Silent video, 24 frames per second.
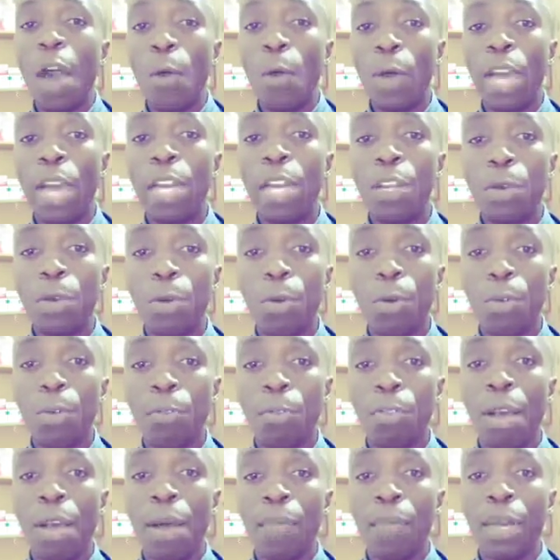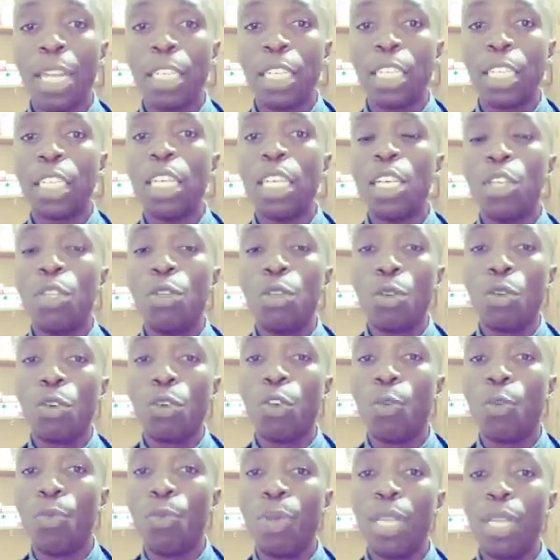how can you confirm that you
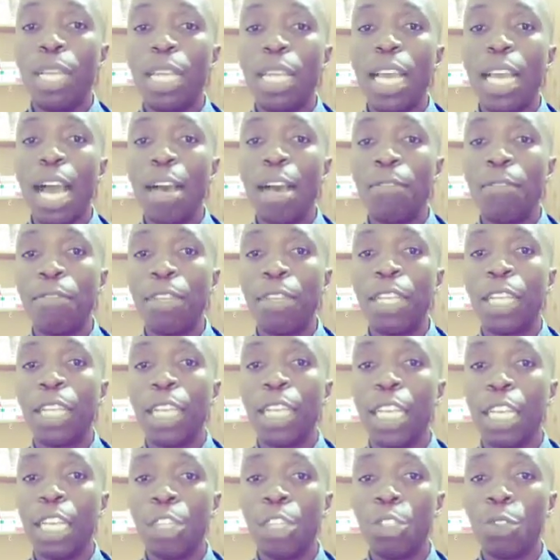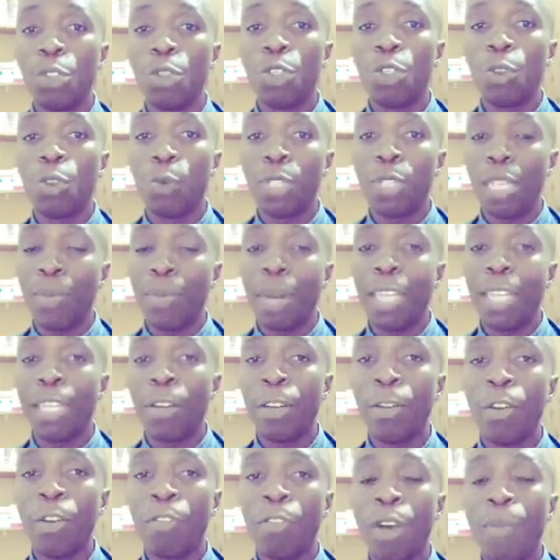could be having issues with a
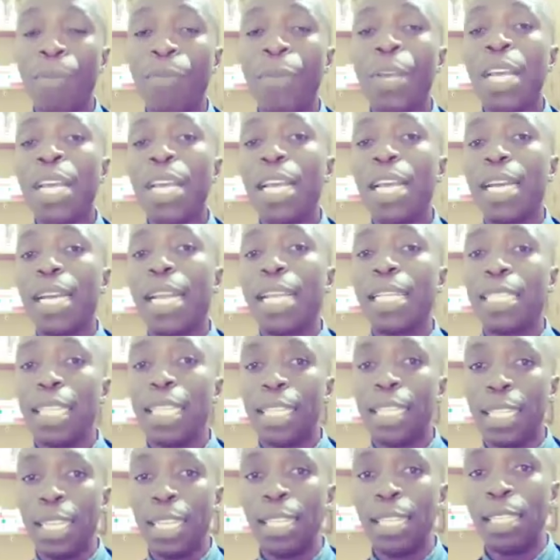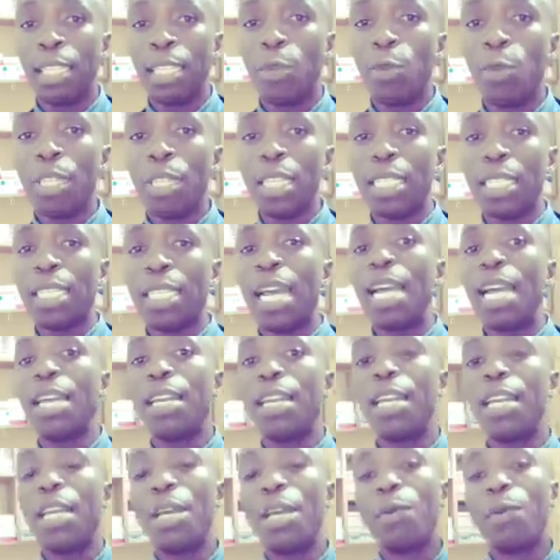blighted ovum? There's a test which is
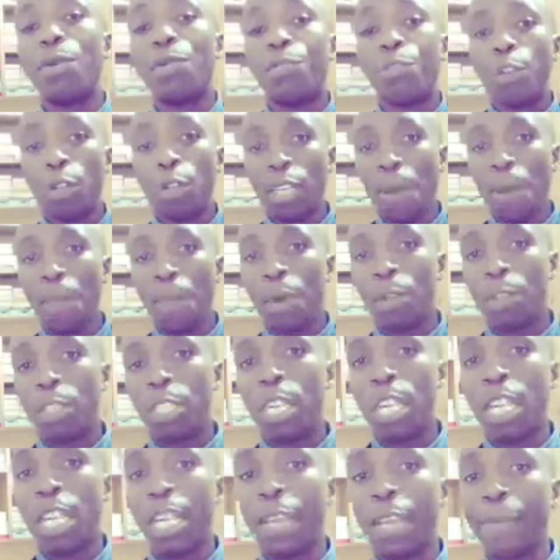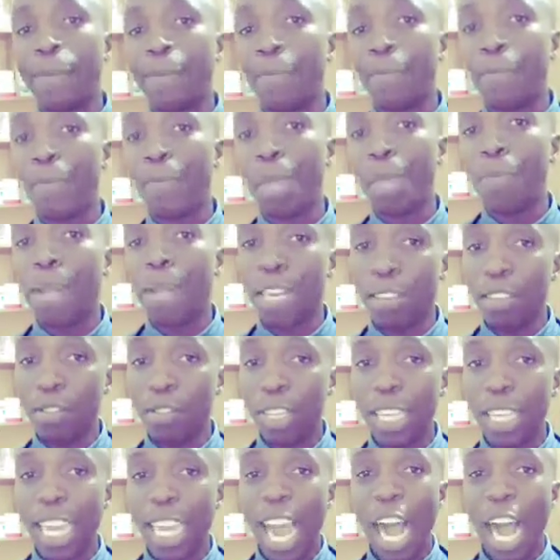done. We've talked about the
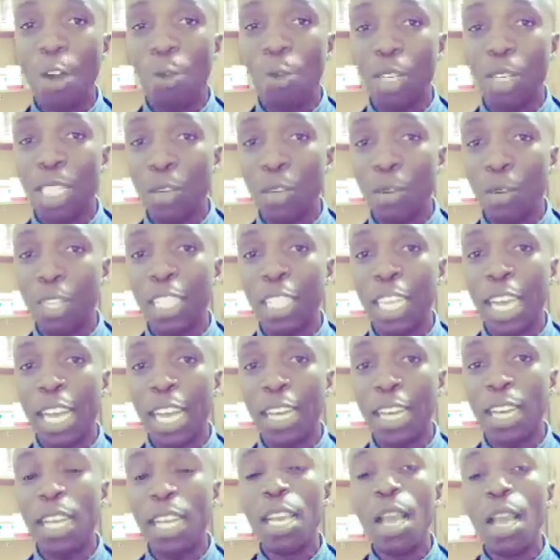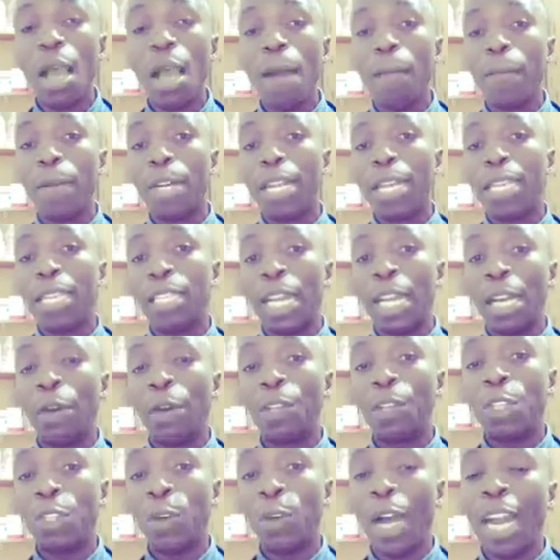pelvic ultrasound scan. There's
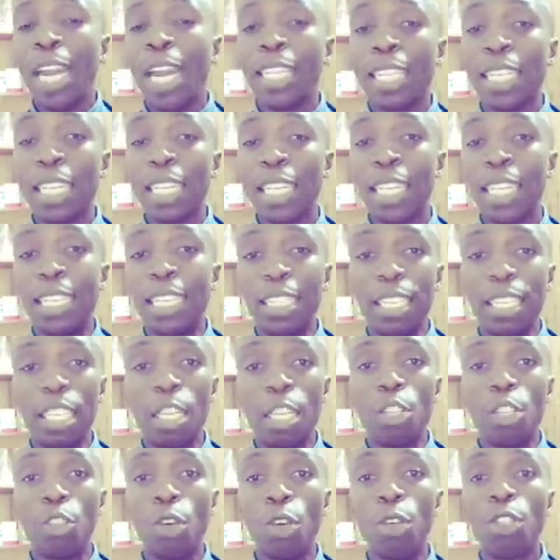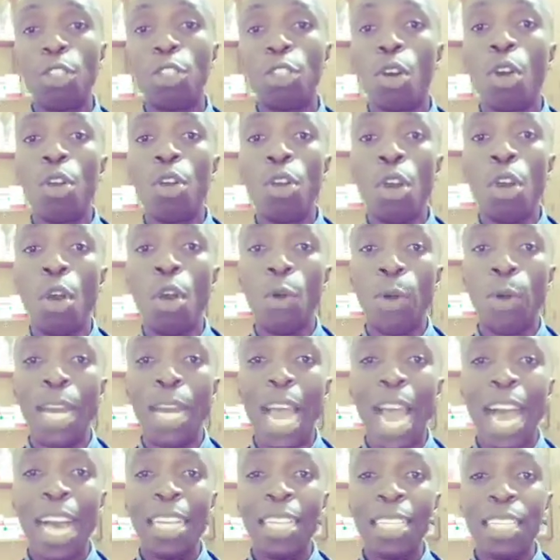also another test. It's also
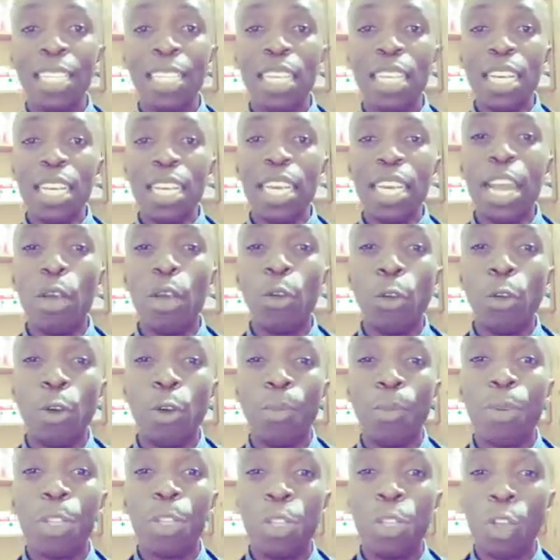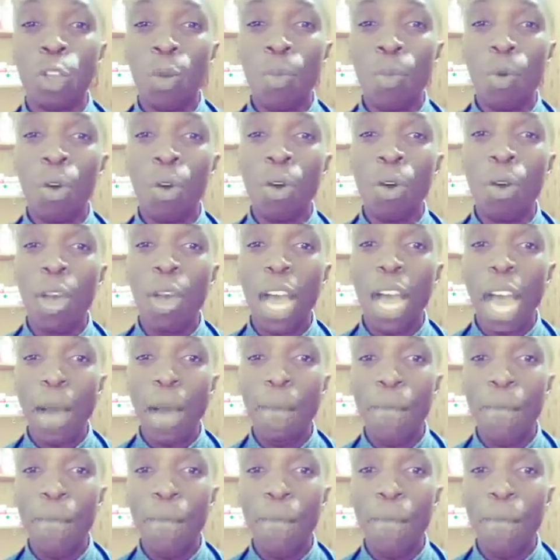known as the chromosomal